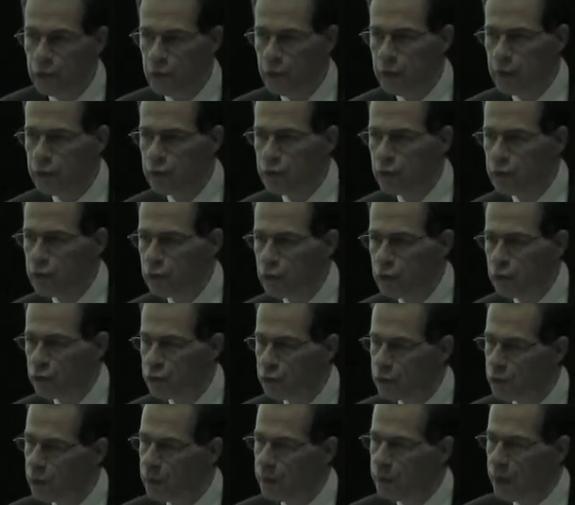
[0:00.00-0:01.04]
to
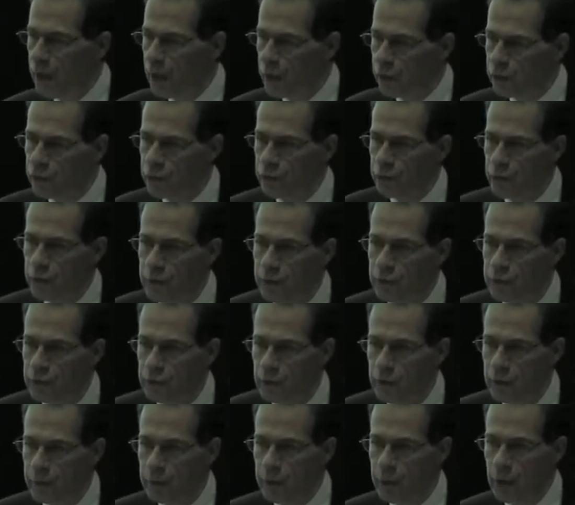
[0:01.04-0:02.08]
introduce compulsory
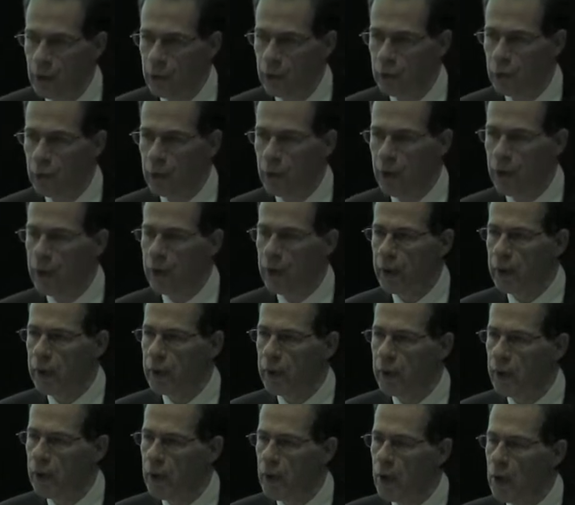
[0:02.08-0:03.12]
seatbelt
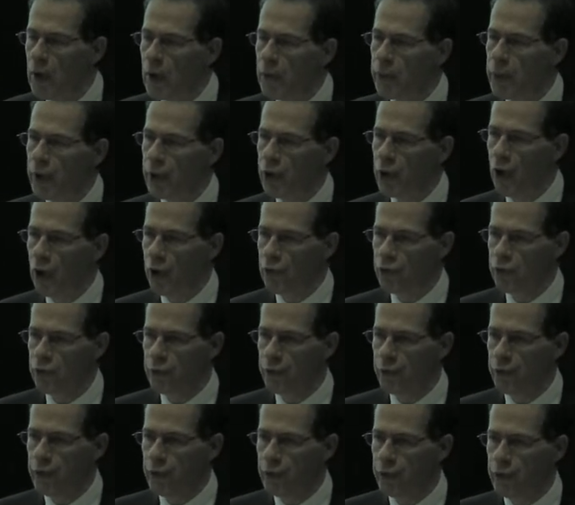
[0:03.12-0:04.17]
wearing because
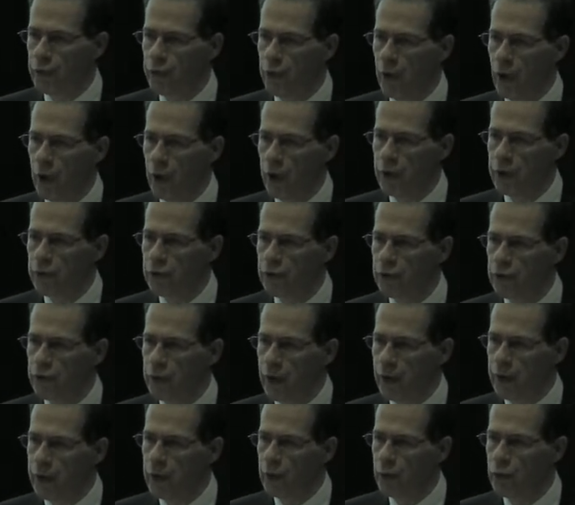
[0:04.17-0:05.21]
of the knowledge
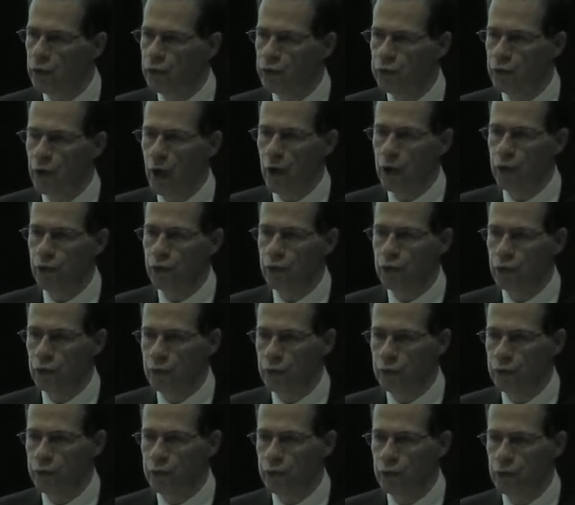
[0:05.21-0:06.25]
that it was going to
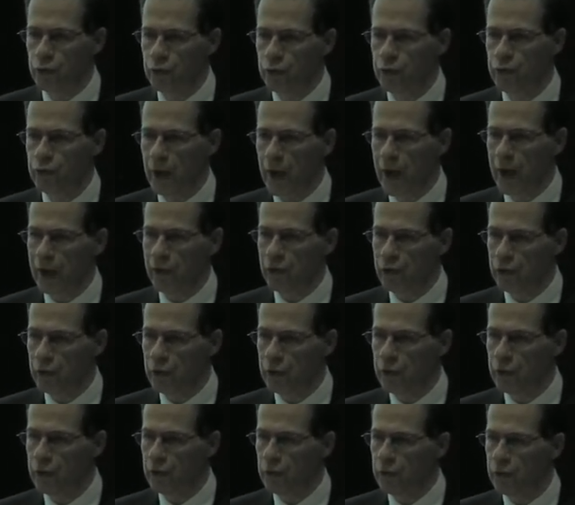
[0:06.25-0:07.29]
reduce
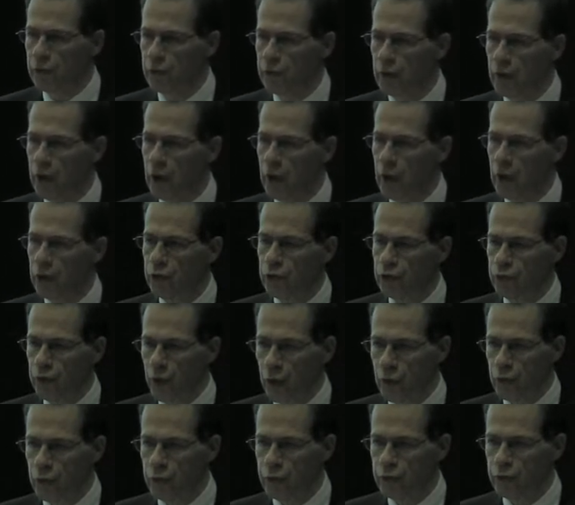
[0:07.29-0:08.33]
accidents and
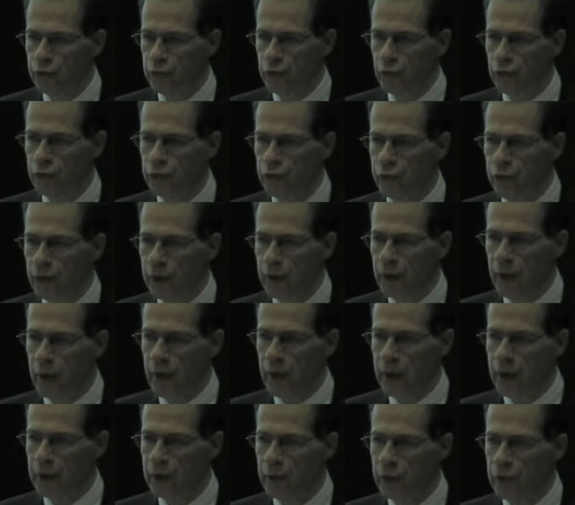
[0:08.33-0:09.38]
so reduce the
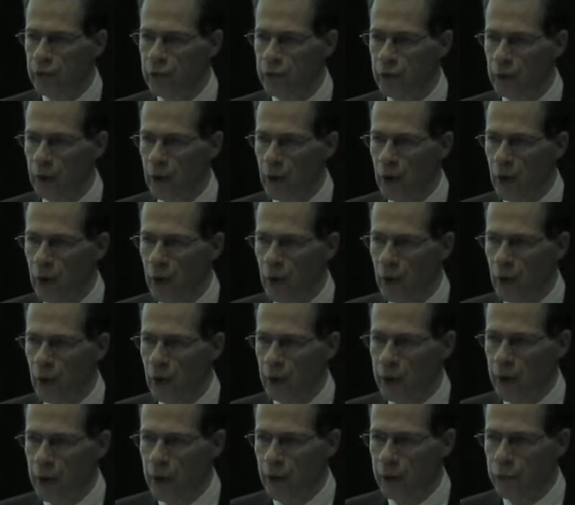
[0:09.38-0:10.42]
claims
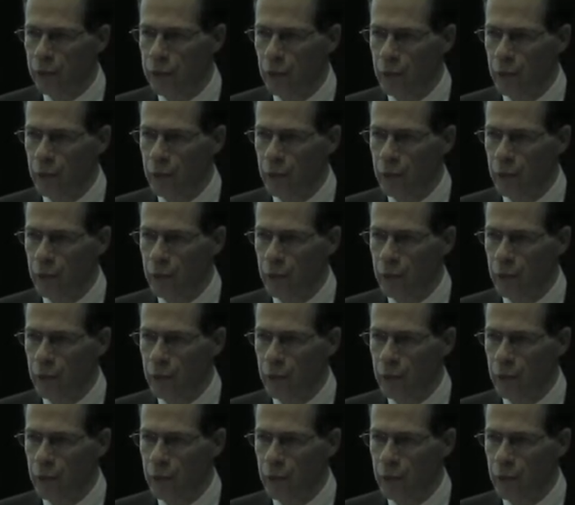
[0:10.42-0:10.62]
on our